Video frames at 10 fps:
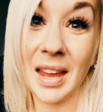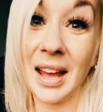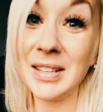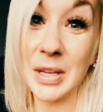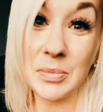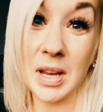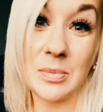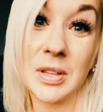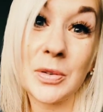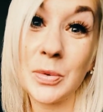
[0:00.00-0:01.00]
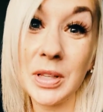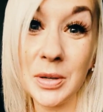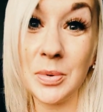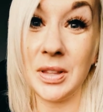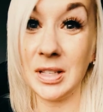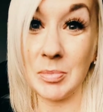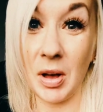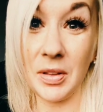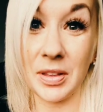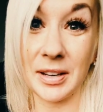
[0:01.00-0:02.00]
And sometimes they're really, really
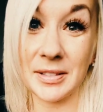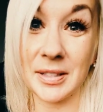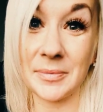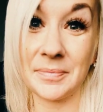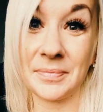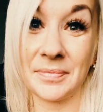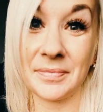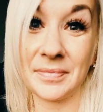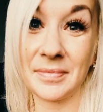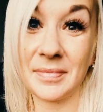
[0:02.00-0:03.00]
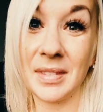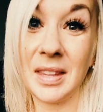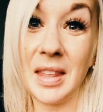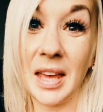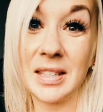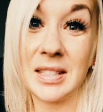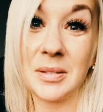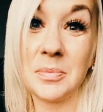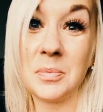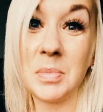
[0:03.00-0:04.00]
small things that
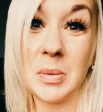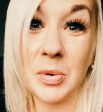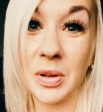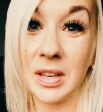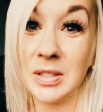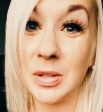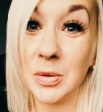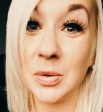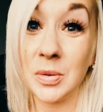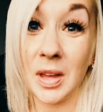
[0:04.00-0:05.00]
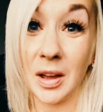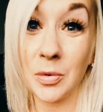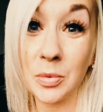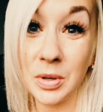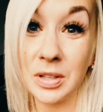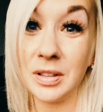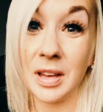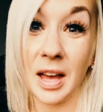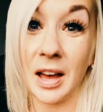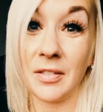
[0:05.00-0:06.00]
people can do that really
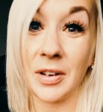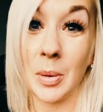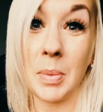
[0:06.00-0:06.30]
have a